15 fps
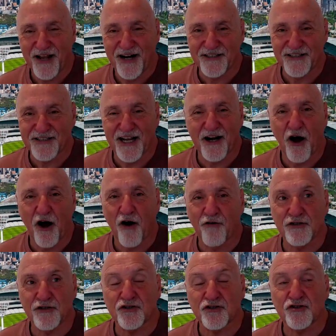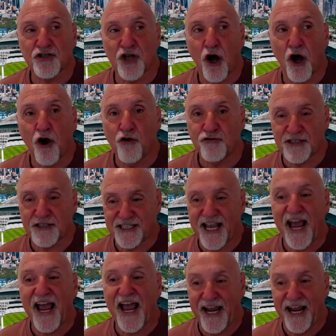And he said, I was so
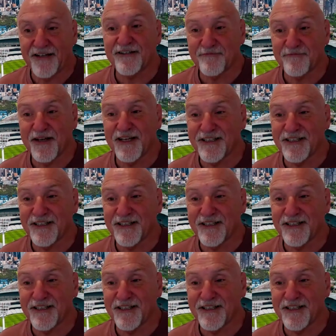scared.